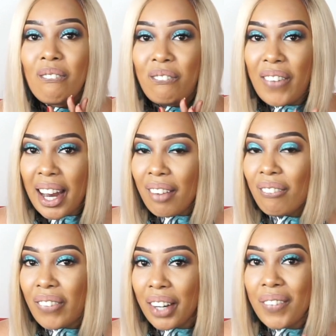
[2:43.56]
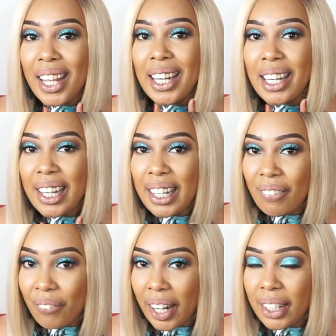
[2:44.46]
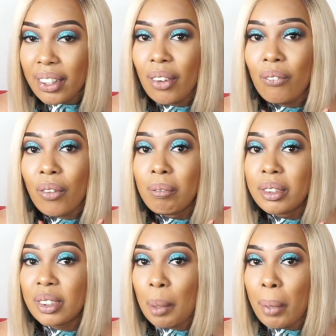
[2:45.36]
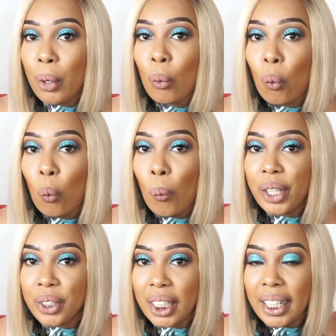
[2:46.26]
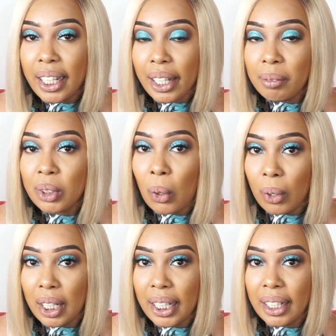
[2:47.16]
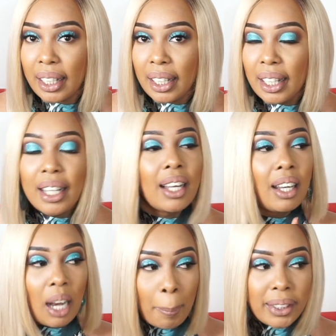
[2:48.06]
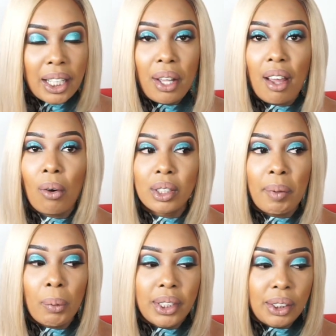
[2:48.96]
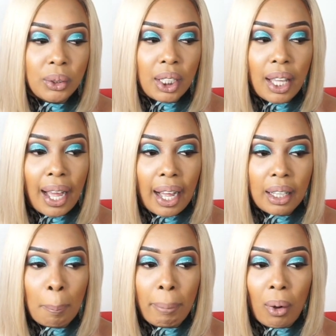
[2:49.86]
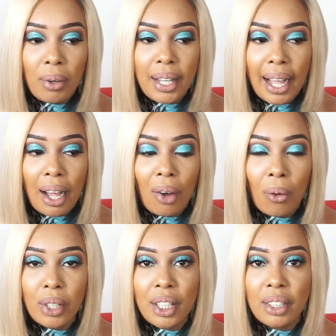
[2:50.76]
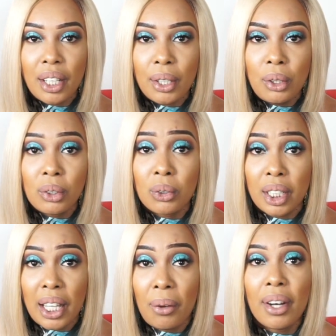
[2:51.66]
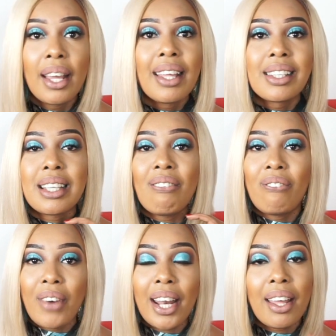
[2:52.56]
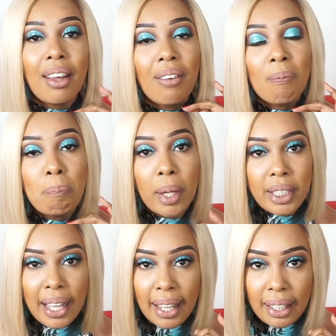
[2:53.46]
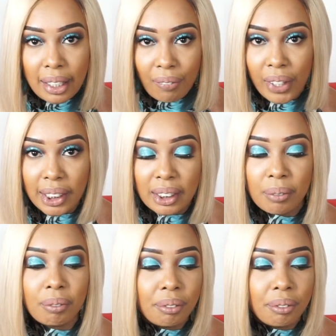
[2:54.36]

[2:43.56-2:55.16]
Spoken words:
very different from someone who is using creams only. Let me tell you, or someone who's just using the powder or the reduced glutathione. There's a very major difference.